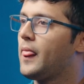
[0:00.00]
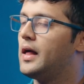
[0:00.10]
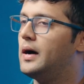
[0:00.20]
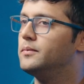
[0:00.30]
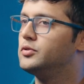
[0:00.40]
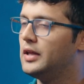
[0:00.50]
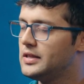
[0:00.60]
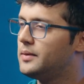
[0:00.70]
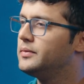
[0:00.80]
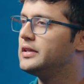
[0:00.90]
So
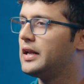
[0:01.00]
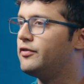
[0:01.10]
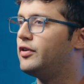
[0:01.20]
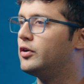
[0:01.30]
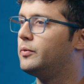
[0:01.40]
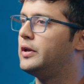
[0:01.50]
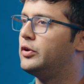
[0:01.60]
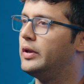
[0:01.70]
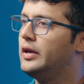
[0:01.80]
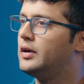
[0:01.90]
that's something that I found a bit
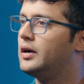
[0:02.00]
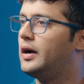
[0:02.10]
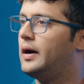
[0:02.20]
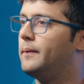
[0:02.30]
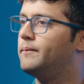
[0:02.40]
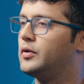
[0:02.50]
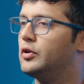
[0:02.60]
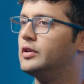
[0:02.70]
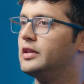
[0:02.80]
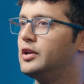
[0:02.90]
unique,
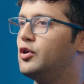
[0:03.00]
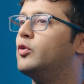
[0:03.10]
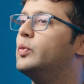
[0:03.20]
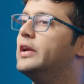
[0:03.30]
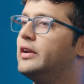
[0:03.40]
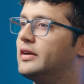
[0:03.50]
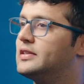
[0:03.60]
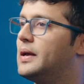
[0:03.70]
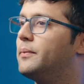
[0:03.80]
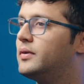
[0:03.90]
that they're not willing to
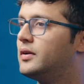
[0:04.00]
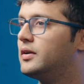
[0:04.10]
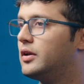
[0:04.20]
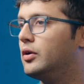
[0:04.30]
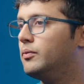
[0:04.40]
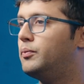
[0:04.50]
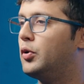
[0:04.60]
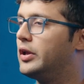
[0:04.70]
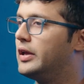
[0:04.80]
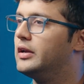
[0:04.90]
accept,
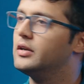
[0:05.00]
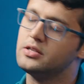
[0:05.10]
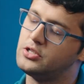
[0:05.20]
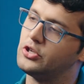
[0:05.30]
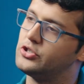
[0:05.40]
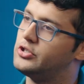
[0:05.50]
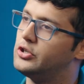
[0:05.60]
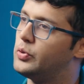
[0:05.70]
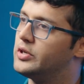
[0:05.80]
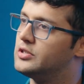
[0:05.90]
porting in such
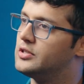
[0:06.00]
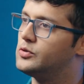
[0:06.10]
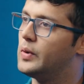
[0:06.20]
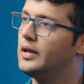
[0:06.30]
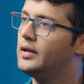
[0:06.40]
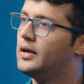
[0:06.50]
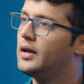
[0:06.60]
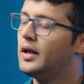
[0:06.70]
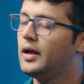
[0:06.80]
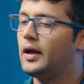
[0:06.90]
situations as
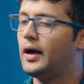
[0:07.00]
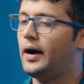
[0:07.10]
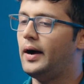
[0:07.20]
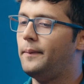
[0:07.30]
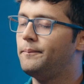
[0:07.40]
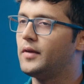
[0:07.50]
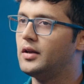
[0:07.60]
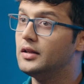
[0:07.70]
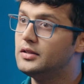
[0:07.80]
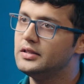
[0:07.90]
well.
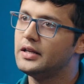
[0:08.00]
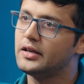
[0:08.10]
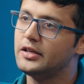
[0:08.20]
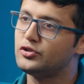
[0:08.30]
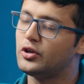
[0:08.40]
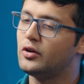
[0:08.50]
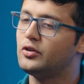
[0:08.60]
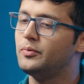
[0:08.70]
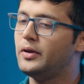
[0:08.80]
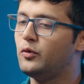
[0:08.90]
Another thing that really stood out
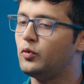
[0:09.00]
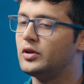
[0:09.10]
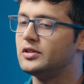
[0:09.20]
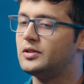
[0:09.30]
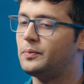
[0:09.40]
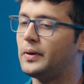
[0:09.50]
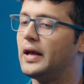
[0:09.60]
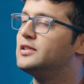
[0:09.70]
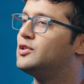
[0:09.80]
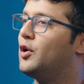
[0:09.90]
to me was the
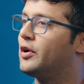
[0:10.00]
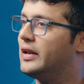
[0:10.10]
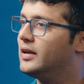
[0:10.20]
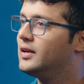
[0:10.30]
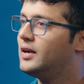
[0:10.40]
price lock-in.